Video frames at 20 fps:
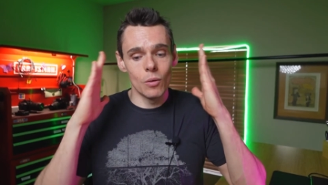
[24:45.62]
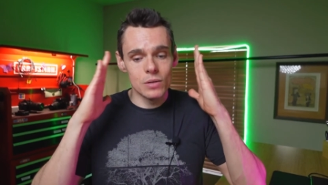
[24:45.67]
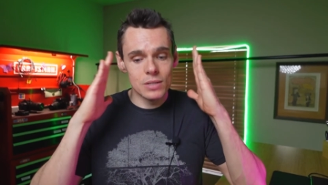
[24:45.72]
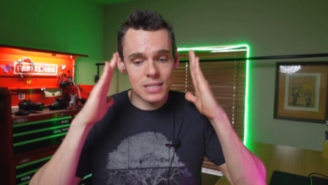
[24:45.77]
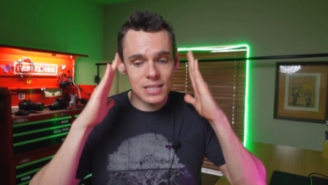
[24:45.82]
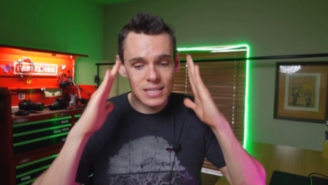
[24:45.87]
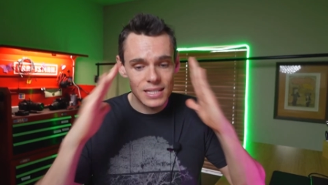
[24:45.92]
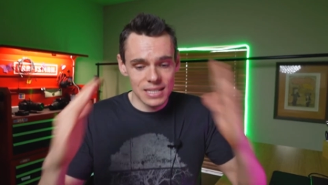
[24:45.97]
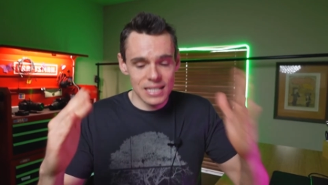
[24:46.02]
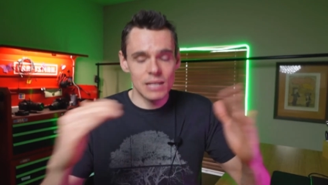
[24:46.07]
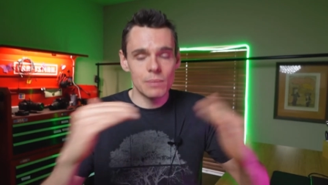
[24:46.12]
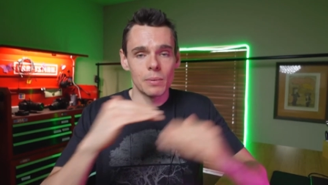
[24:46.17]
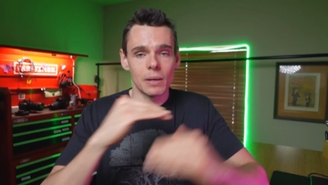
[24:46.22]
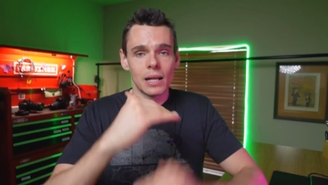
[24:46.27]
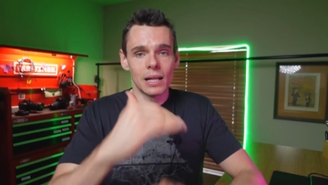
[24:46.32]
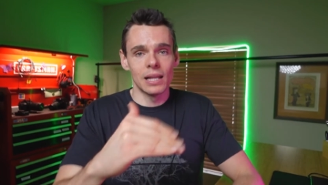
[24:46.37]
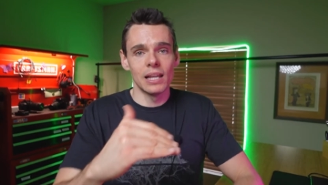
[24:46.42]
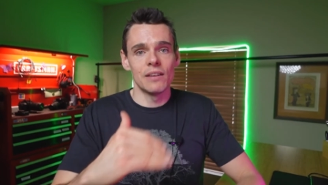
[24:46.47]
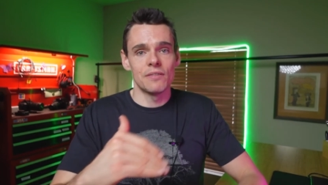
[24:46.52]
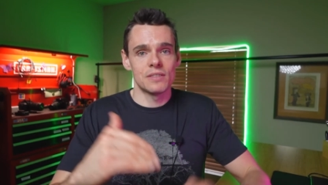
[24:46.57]
steep
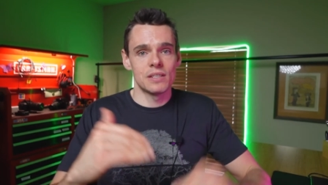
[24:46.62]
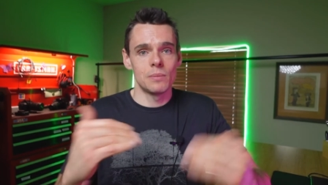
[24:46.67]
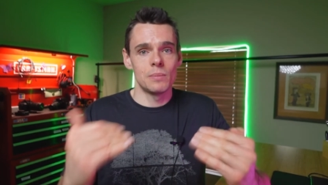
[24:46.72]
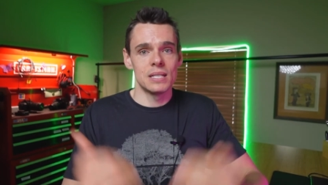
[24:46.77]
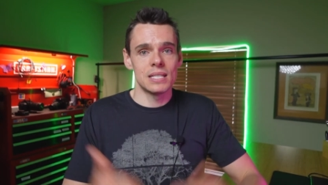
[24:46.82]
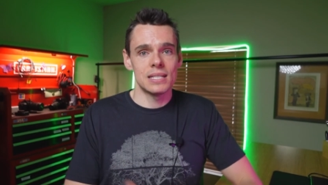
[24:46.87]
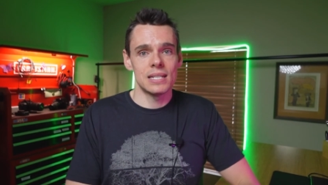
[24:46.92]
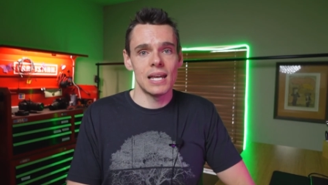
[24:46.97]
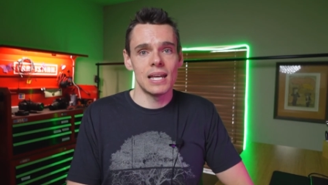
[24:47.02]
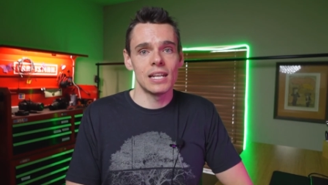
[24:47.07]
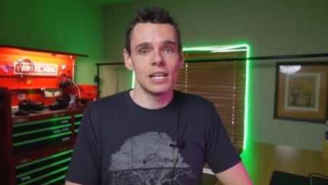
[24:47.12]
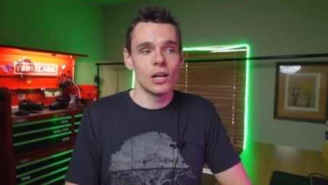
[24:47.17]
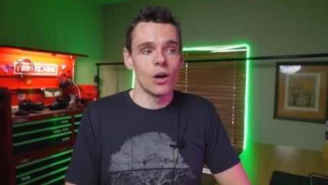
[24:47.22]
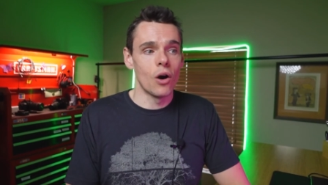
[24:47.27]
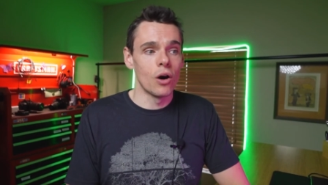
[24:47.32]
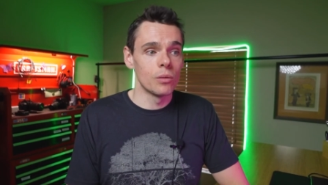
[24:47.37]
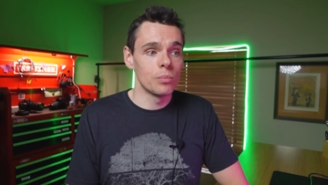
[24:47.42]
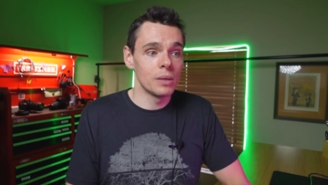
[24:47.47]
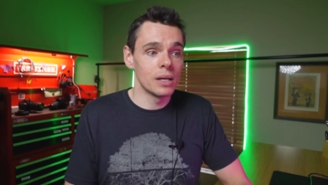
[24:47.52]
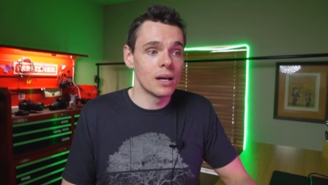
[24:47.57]
cliff to be standing
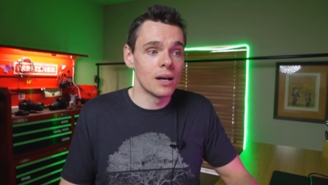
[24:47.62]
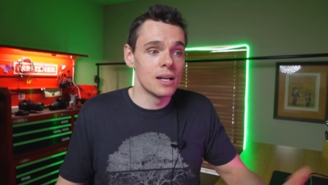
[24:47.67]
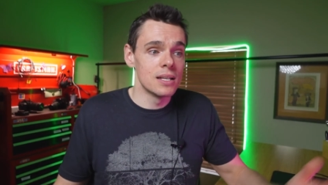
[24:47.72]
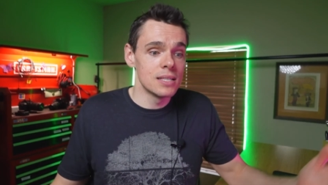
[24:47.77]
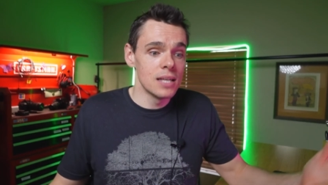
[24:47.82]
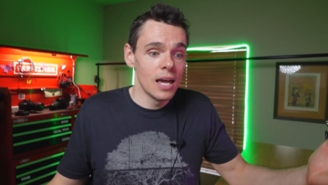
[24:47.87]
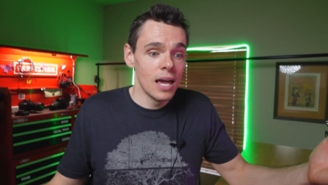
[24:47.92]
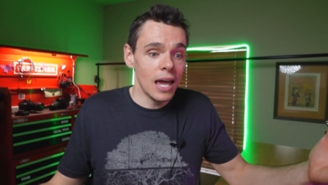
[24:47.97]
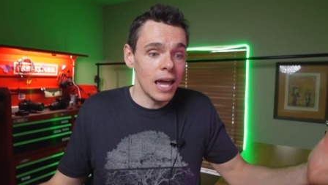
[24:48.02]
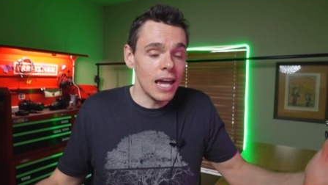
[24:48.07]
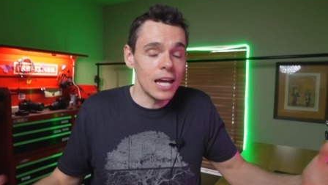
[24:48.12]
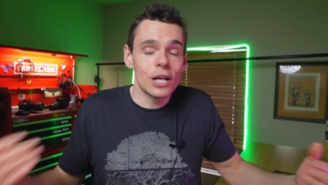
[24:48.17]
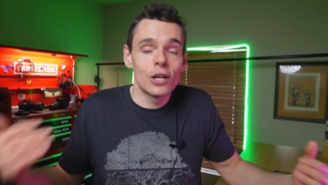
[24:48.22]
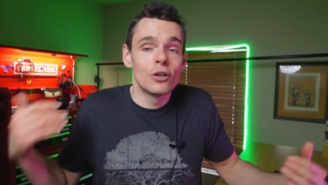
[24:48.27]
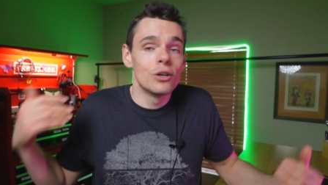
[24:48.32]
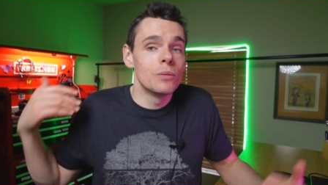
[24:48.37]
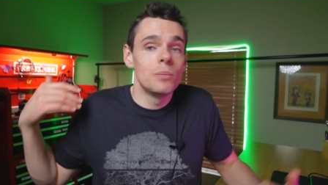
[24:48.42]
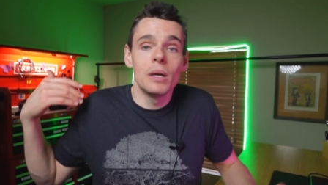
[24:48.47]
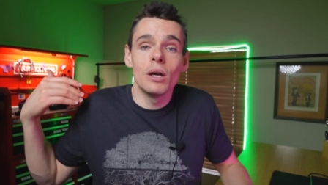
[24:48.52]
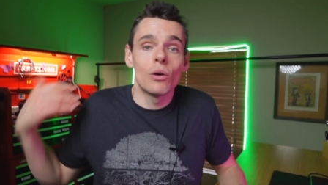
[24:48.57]
on because it
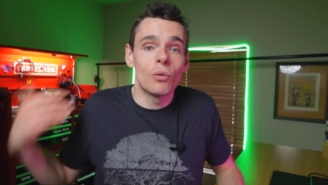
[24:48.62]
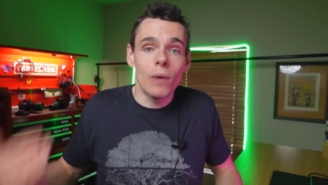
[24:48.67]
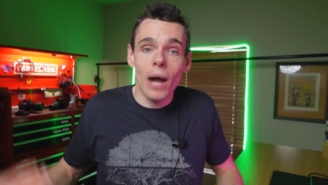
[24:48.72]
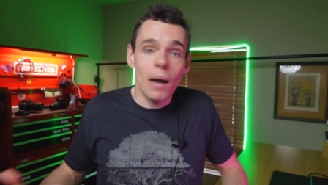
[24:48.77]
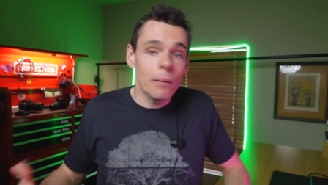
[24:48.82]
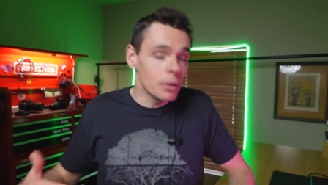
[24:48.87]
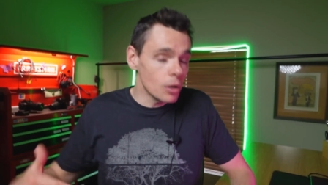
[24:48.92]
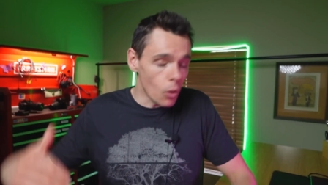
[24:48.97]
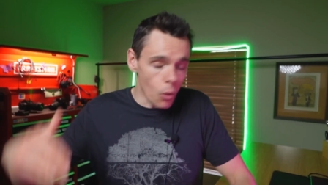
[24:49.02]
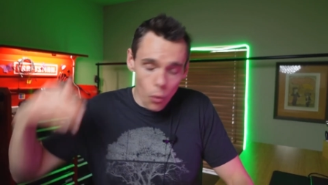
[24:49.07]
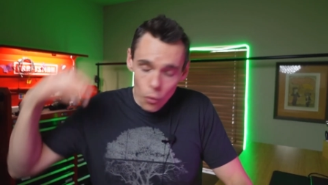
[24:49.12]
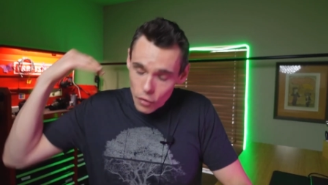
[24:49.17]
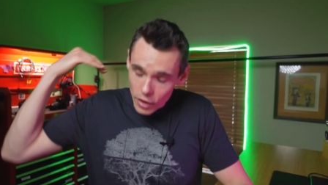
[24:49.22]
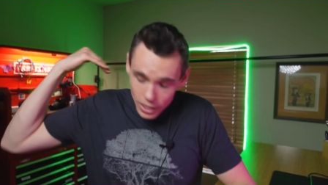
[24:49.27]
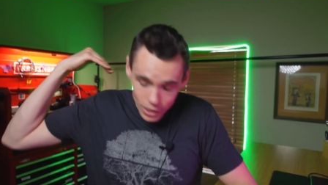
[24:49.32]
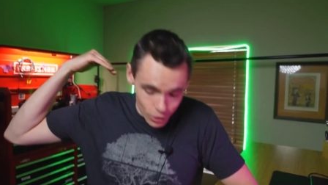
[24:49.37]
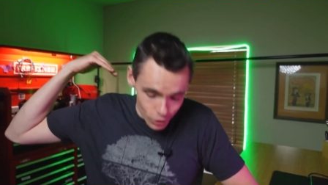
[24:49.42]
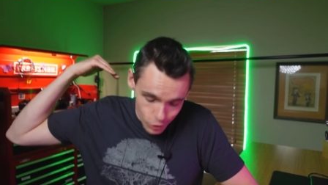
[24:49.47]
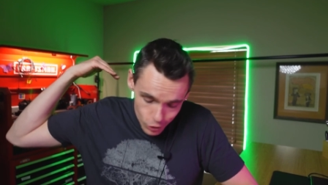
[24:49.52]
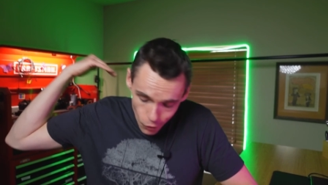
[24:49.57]
could be a rabbit hole that
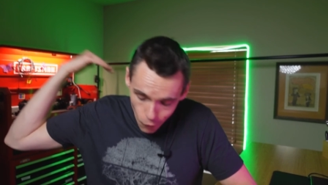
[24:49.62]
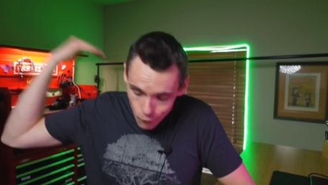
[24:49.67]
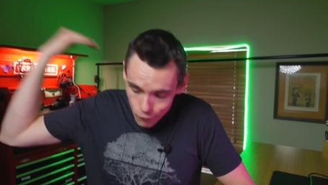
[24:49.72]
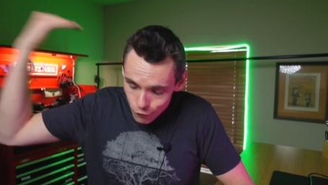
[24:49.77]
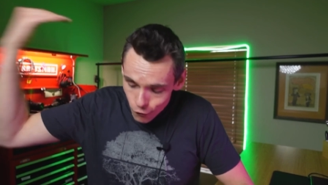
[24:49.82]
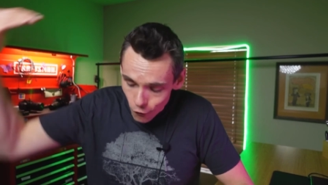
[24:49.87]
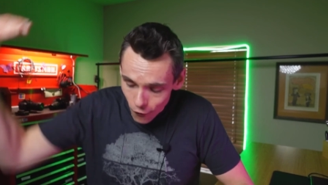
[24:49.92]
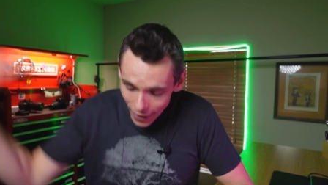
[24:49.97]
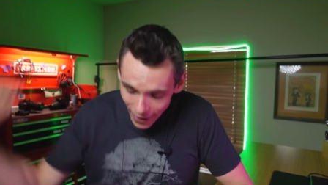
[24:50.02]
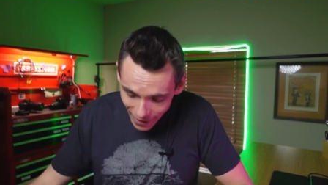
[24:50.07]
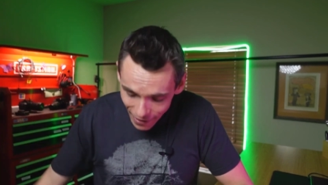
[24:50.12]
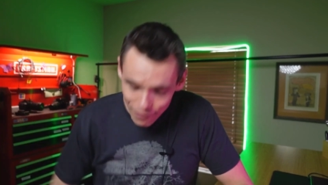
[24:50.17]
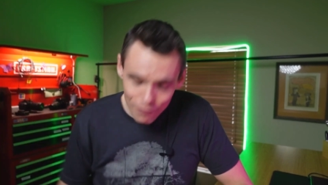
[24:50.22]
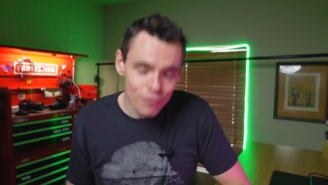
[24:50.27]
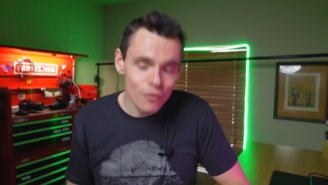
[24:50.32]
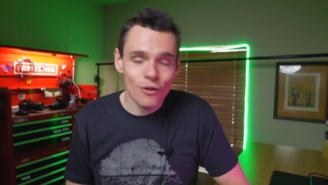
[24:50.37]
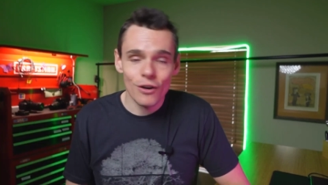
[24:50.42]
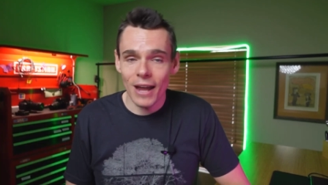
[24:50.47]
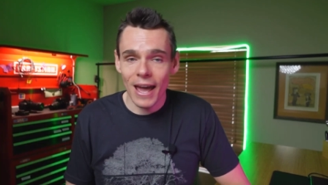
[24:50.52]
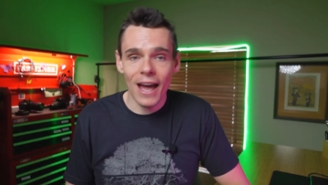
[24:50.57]
could go
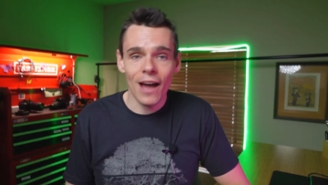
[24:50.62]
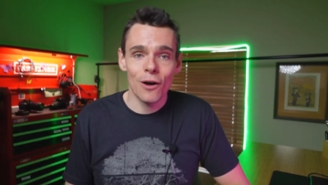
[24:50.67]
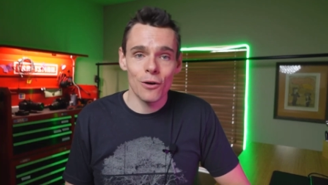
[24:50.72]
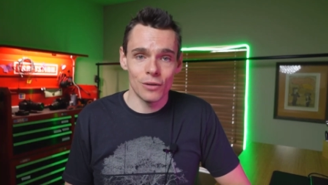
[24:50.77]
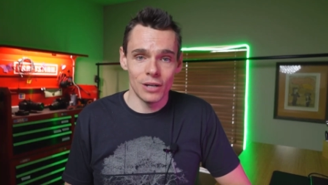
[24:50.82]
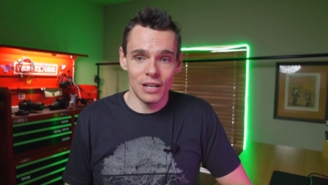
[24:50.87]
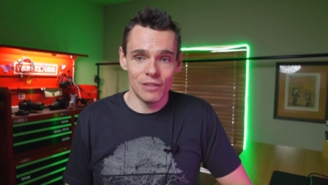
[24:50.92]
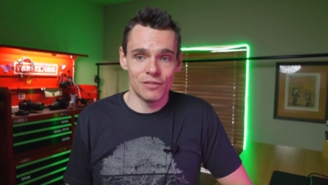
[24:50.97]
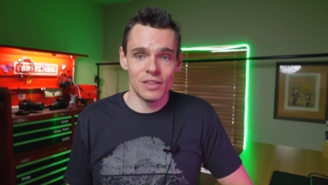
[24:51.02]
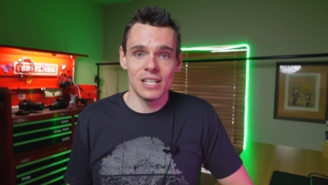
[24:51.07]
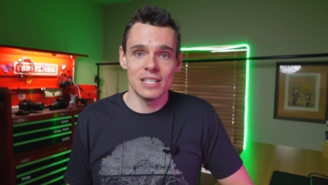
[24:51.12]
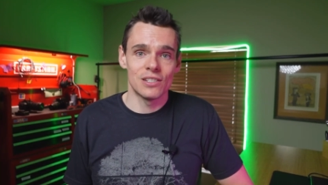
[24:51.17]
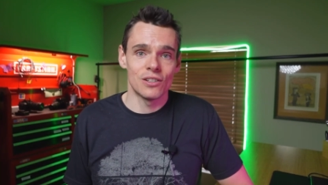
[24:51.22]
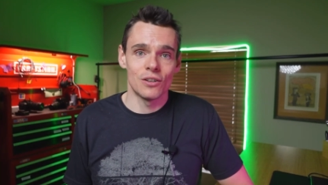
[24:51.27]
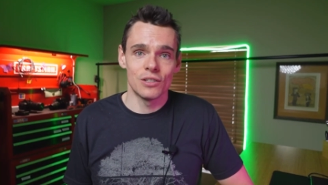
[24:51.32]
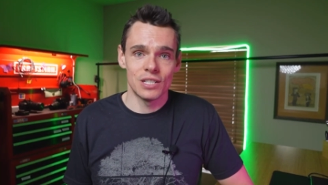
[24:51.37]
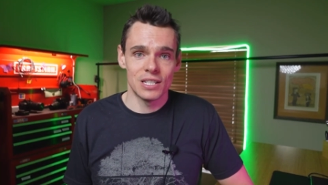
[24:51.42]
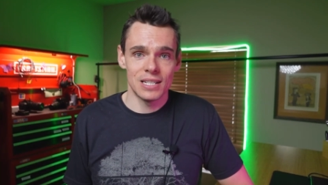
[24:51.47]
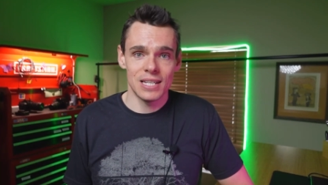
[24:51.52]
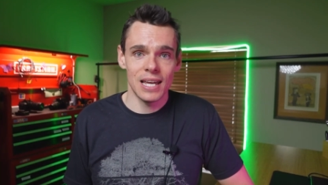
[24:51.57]
forever down if they
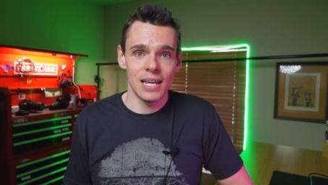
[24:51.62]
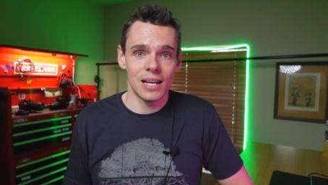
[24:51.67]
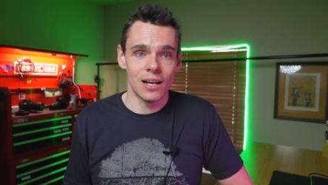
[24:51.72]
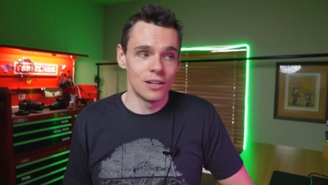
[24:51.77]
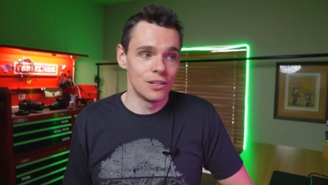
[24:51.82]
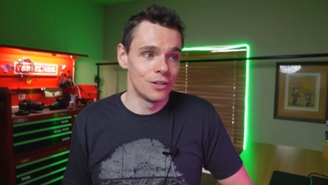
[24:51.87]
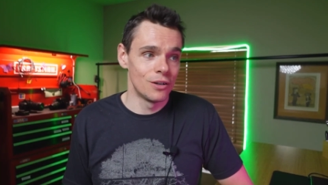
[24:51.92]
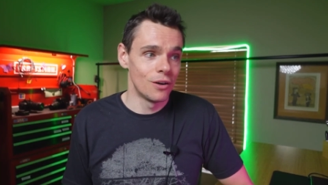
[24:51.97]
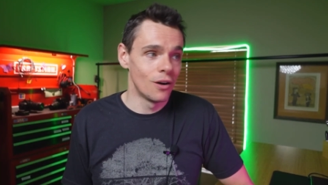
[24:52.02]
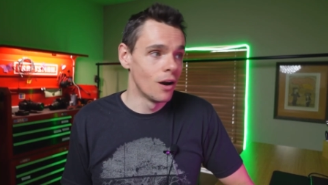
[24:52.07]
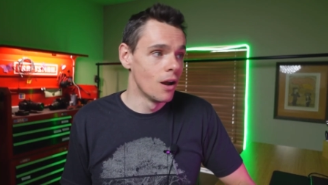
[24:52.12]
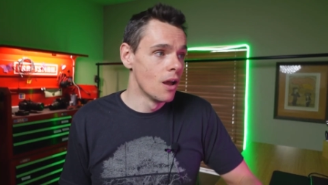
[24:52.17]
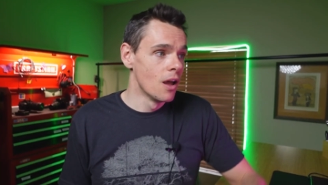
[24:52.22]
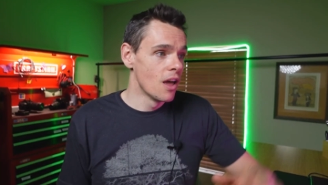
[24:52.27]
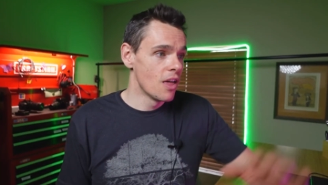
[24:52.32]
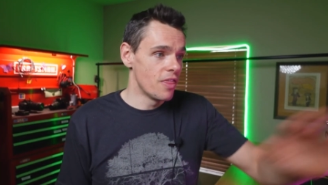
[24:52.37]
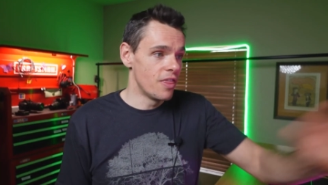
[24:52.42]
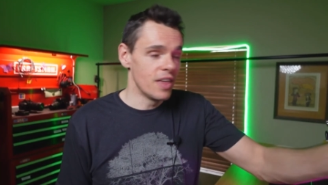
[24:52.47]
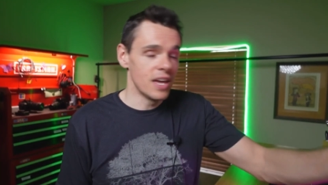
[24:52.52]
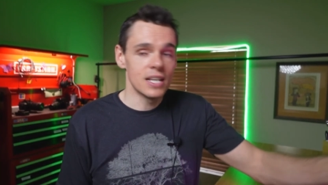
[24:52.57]
start to take under
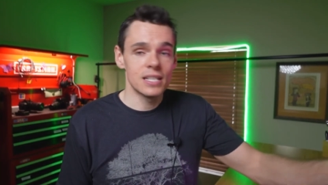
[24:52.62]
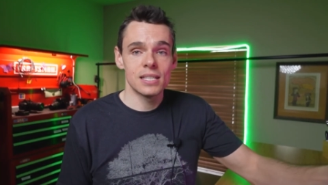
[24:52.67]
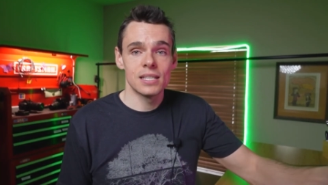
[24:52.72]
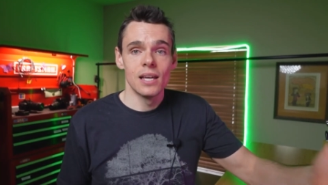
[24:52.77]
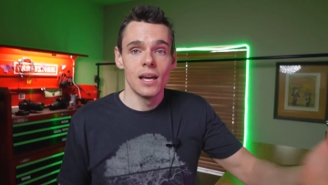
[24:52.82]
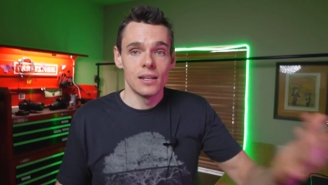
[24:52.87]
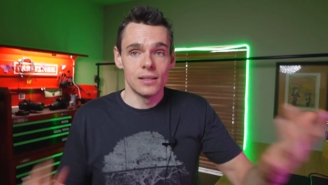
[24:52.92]
this,